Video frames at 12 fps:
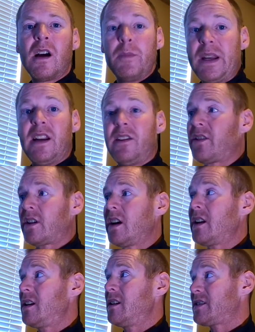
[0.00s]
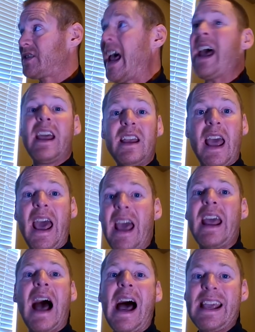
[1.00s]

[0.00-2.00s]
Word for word: I mean, either going to say, hey,